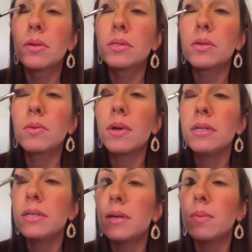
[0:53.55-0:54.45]
So
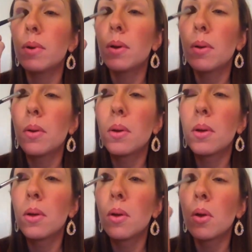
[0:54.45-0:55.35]
one tip,
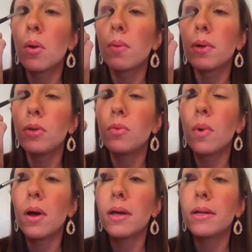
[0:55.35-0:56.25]
when you
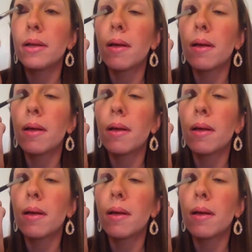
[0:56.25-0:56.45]
want